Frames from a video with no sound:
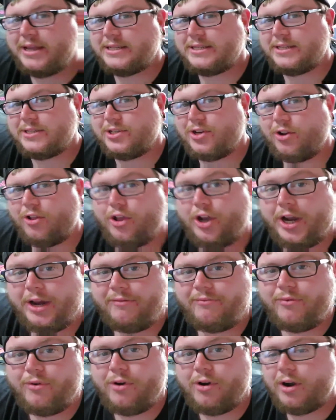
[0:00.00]
pieces you're
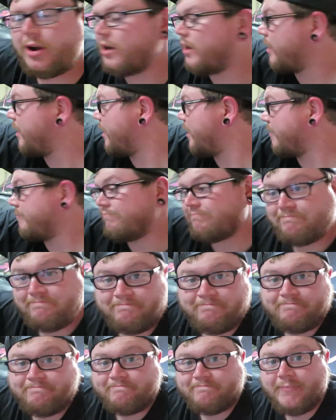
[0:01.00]
looking for,
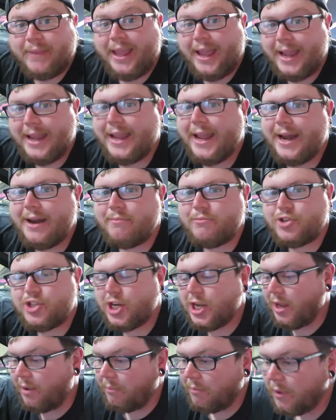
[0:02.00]
and get them
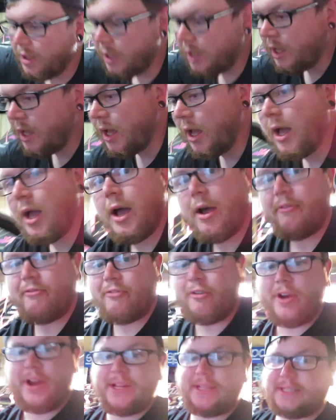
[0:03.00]
cheap.
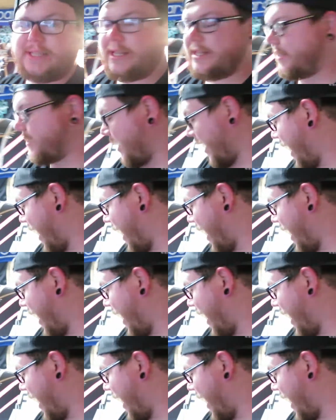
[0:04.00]
For instance,